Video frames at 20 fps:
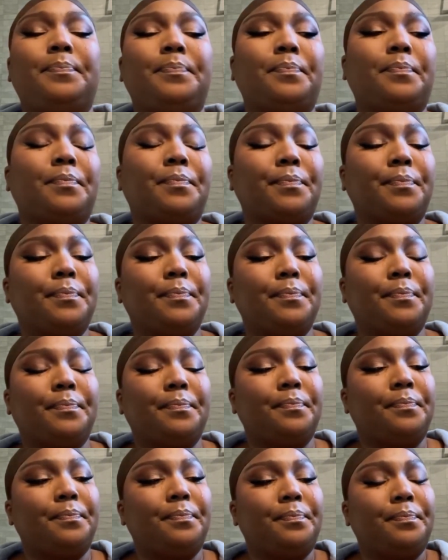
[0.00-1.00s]

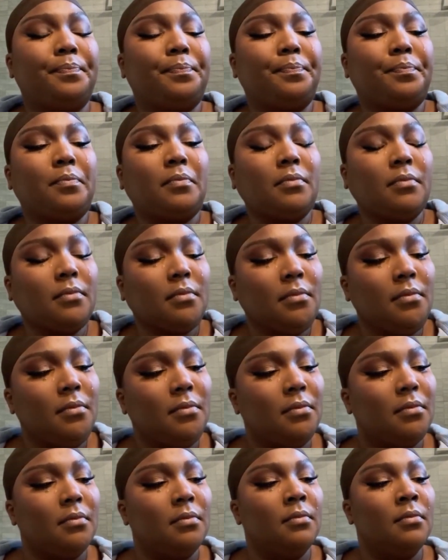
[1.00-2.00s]

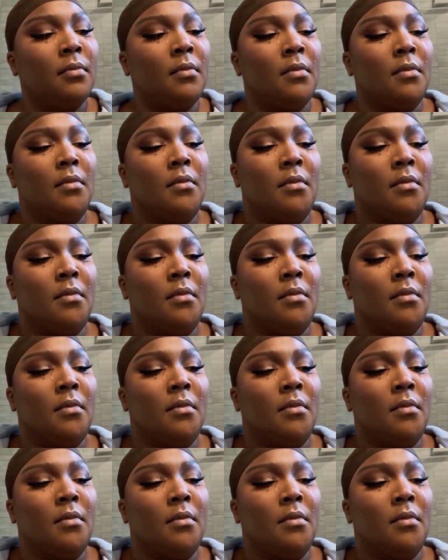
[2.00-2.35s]
(silence)